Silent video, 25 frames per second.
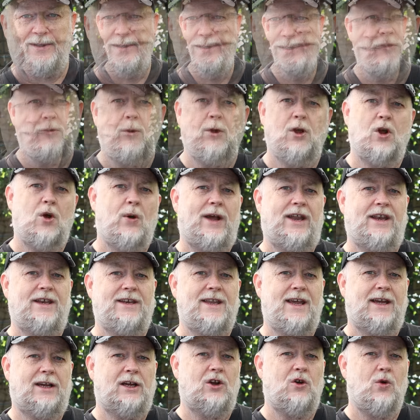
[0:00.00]
So we'll go ahead and
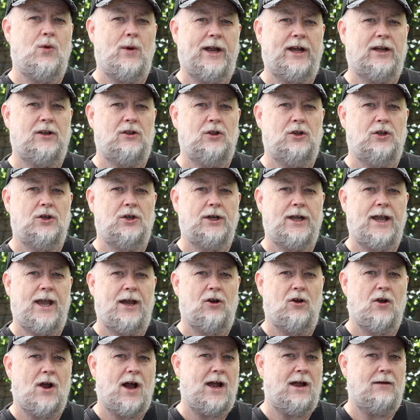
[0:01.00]
take a quick look
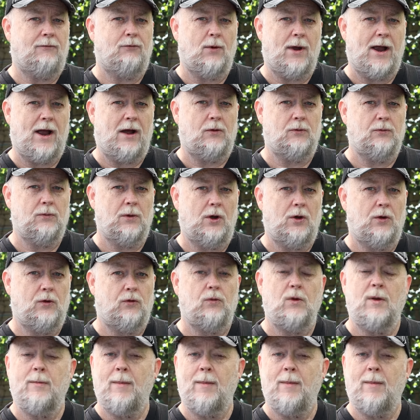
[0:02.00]
at our eye of round roast.